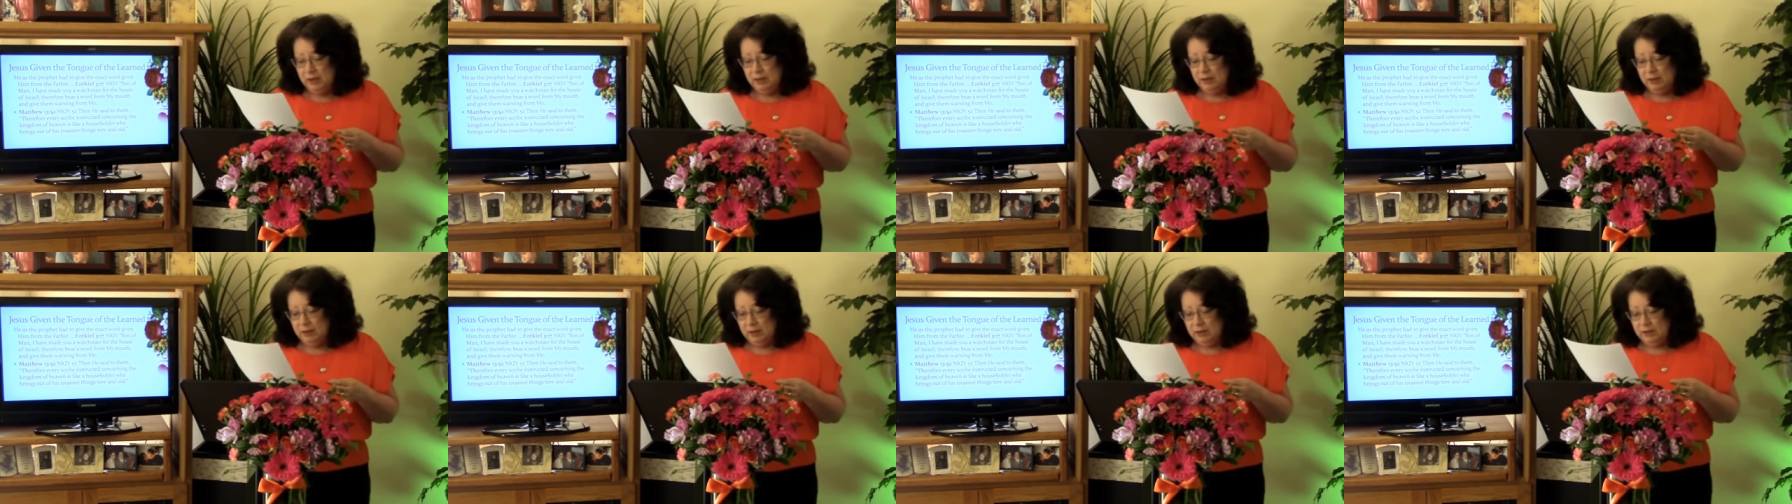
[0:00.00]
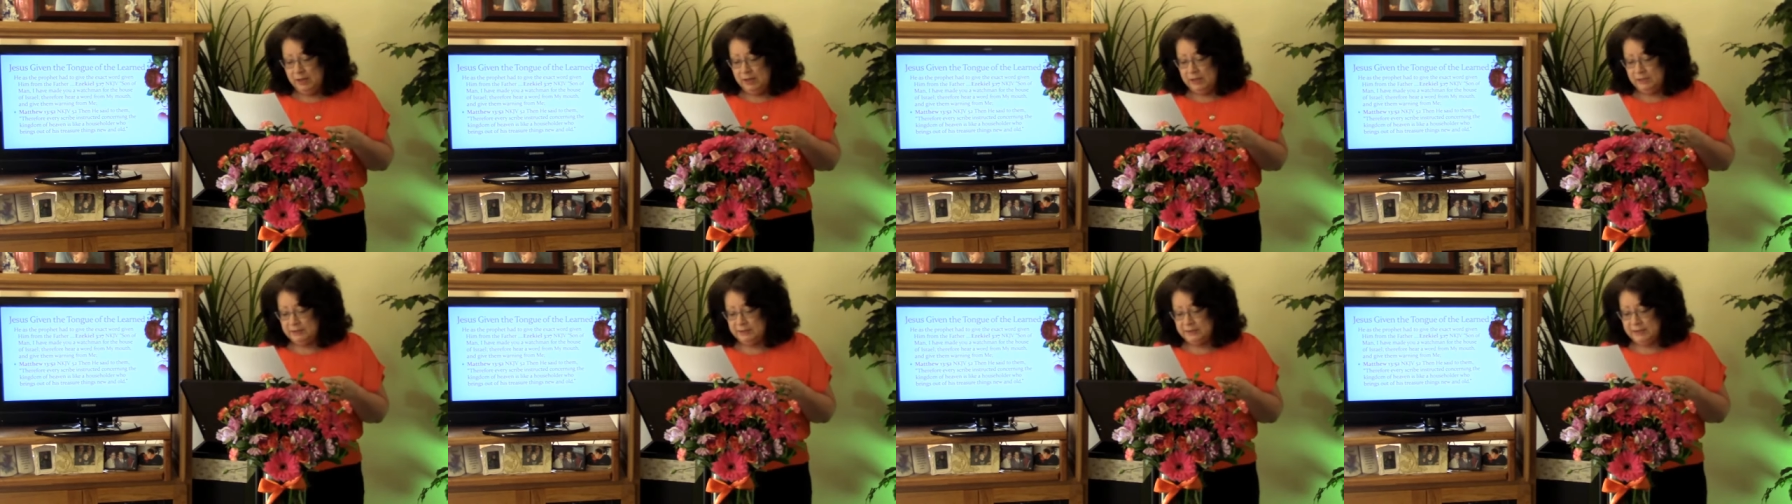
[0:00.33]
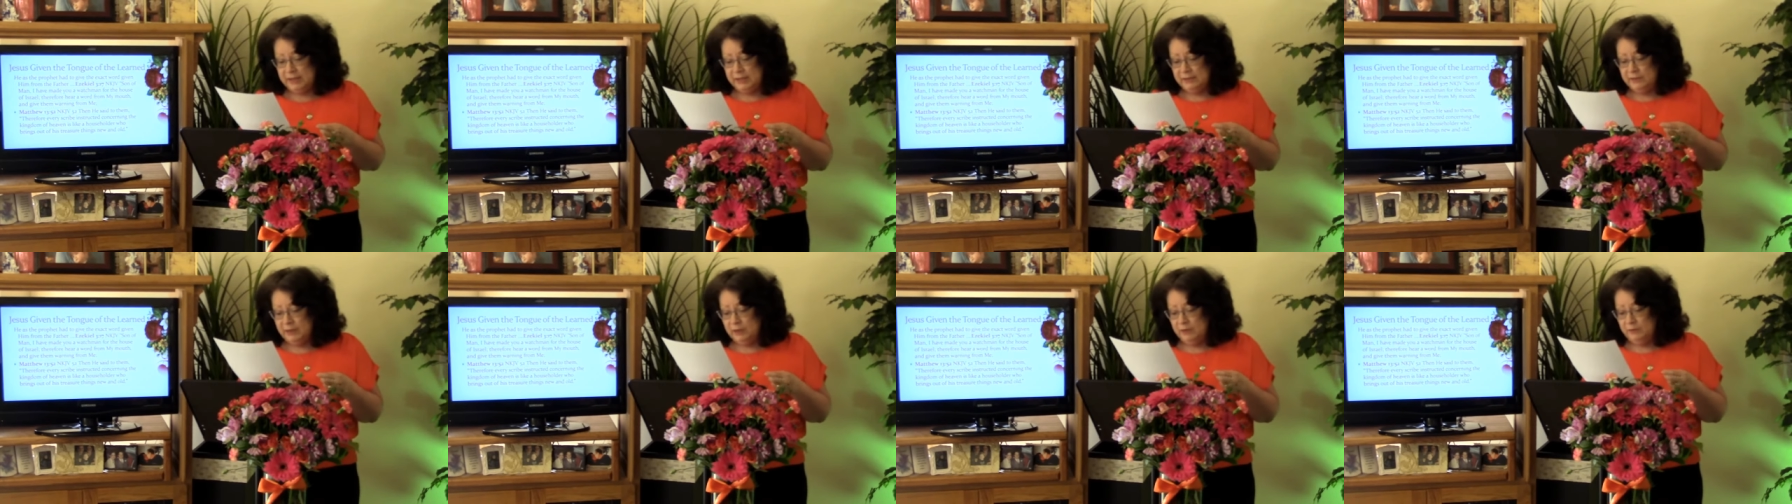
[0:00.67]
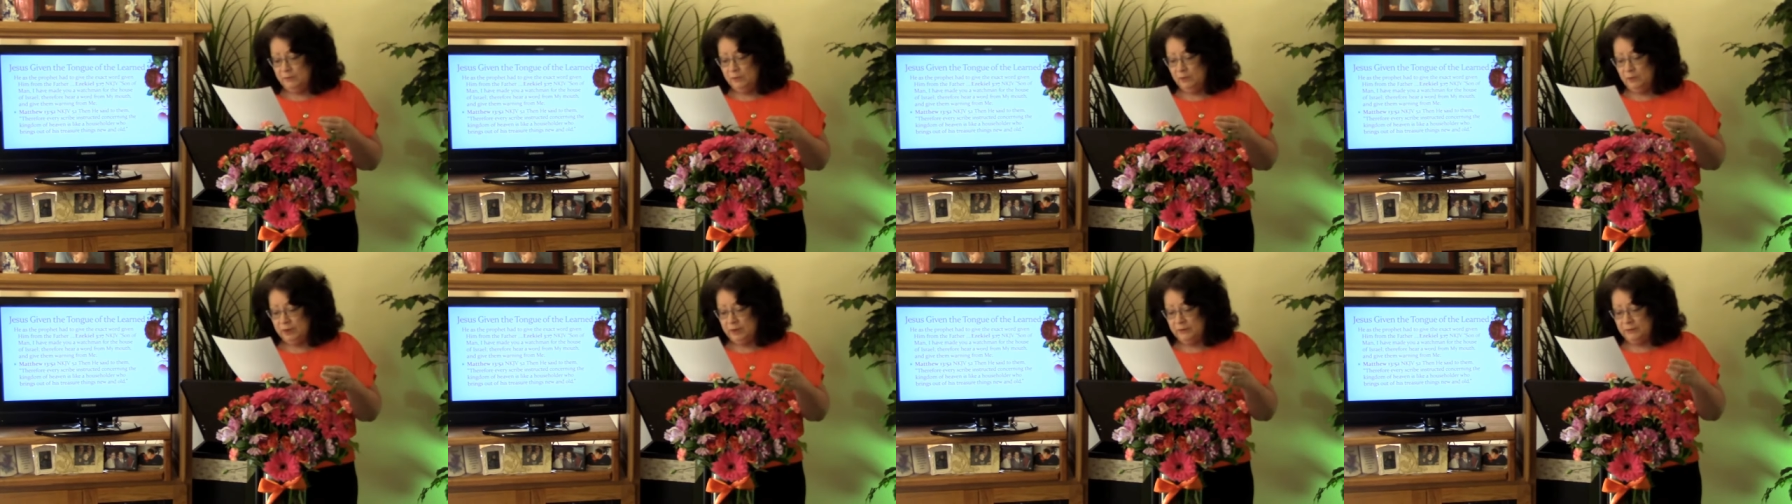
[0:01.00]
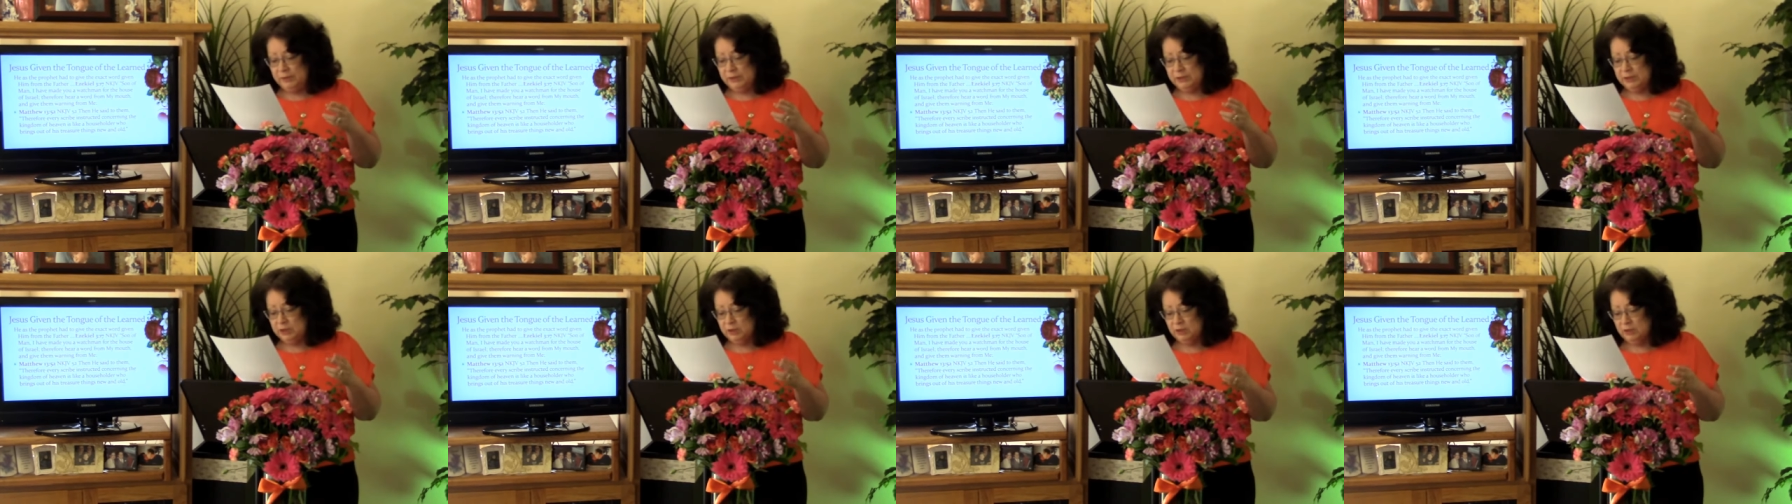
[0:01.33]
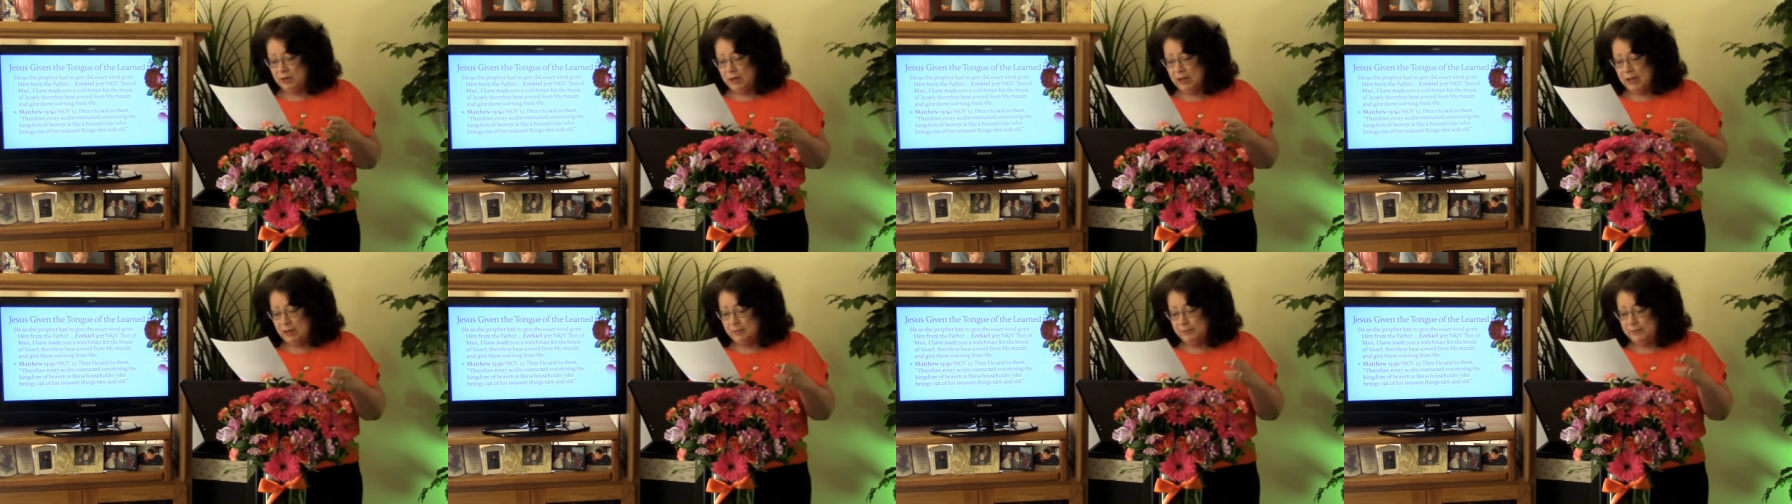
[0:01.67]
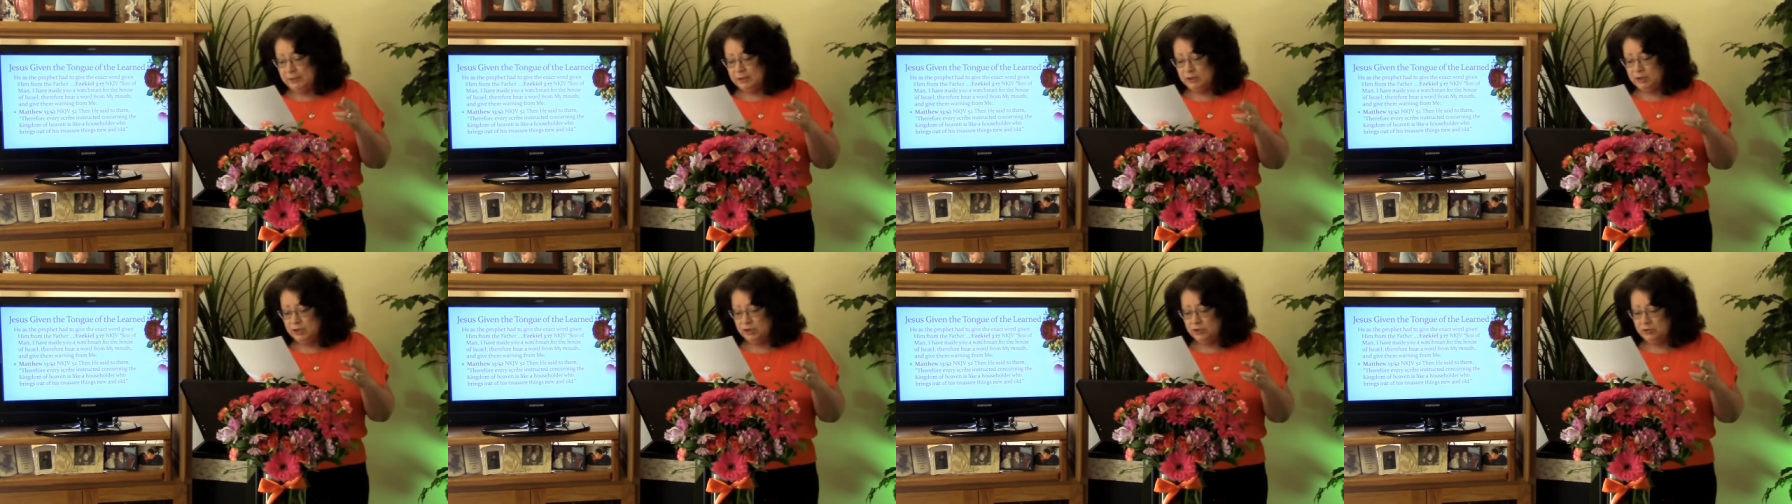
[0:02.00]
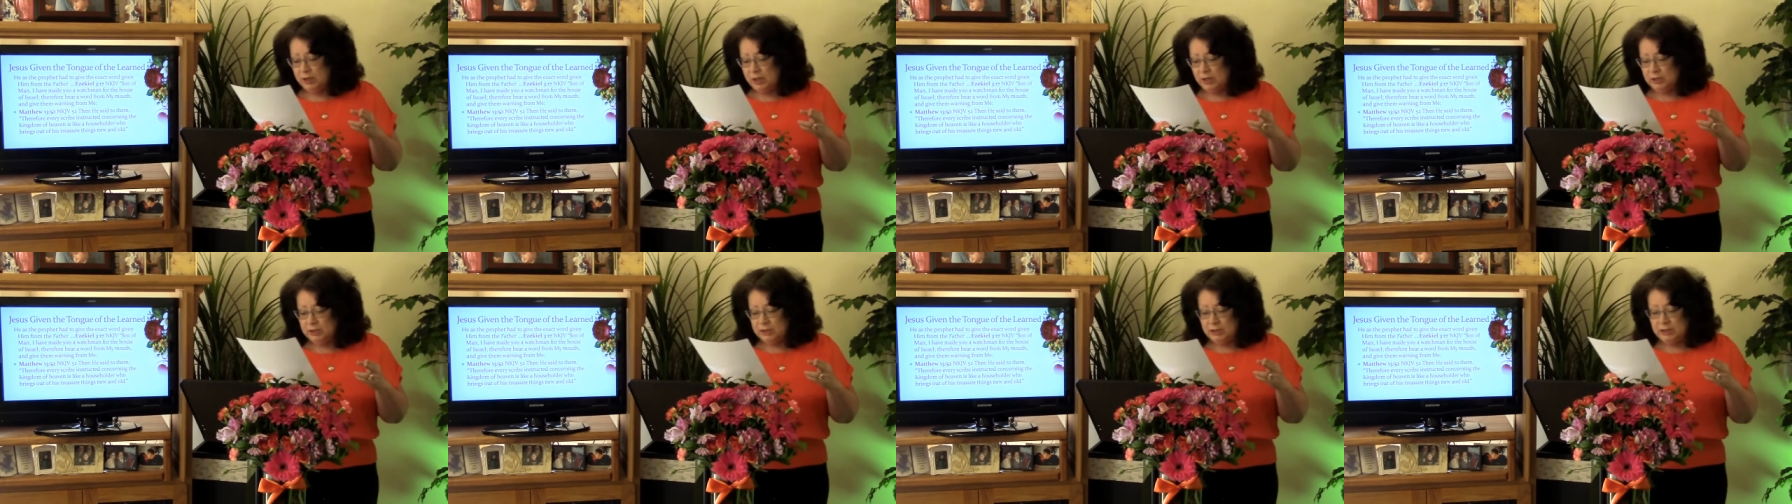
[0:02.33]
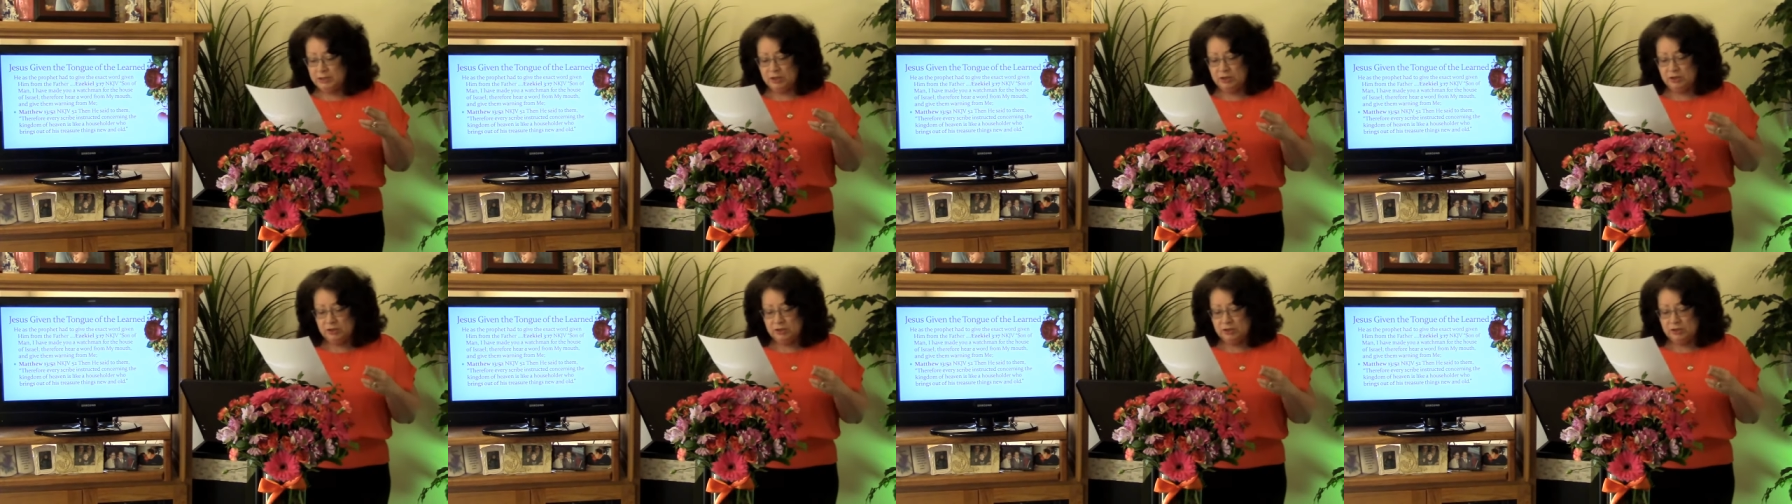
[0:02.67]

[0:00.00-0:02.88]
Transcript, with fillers: uh, he said, Therefore, every scribe instructed